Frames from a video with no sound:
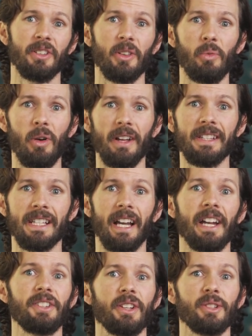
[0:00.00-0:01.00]
to the ones
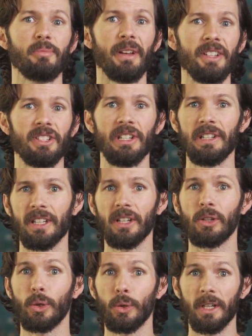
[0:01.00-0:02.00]
I just mentioned,
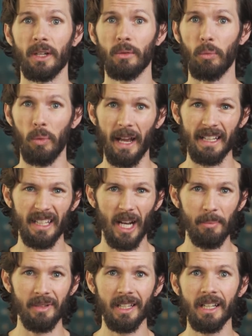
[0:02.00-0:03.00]
including wet
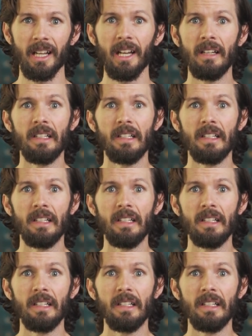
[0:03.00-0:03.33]
cupping,